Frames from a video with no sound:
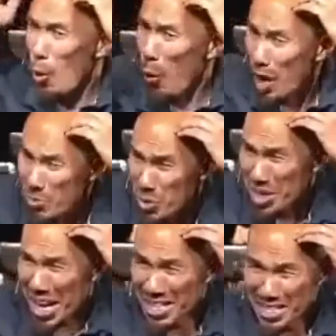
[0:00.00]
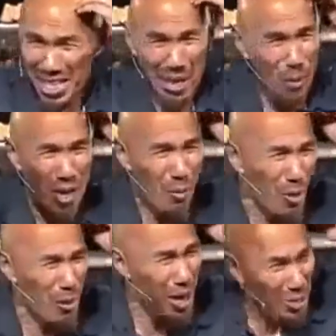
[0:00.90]
what would I say?
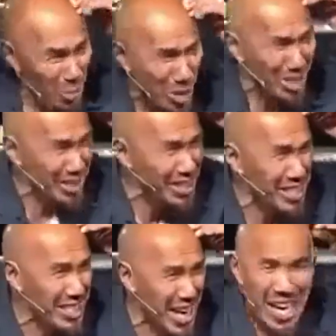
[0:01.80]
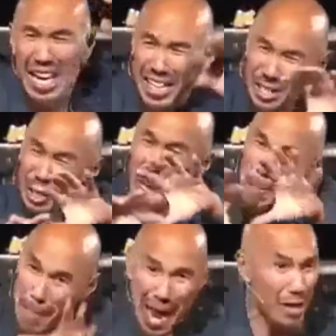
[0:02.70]
What would I really say that's going to
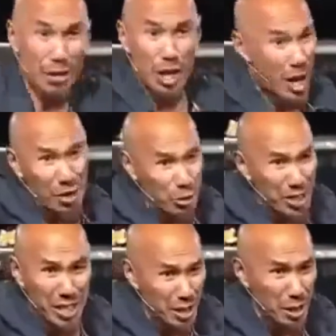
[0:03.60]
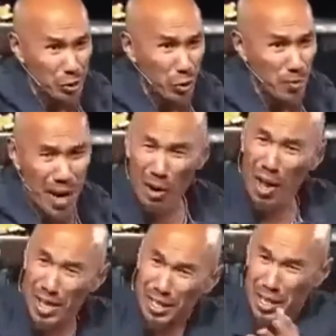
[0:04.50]
matter 100 years from now?
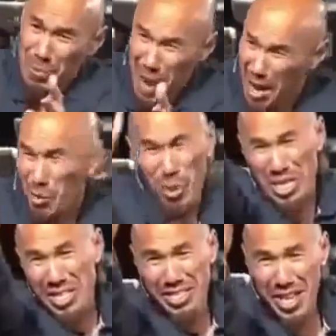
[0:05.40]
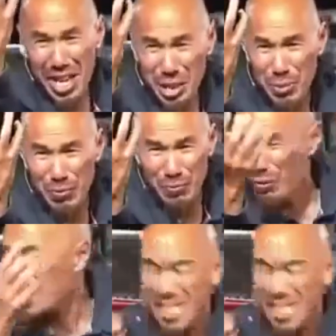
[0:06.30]
That's going to matter when he stands before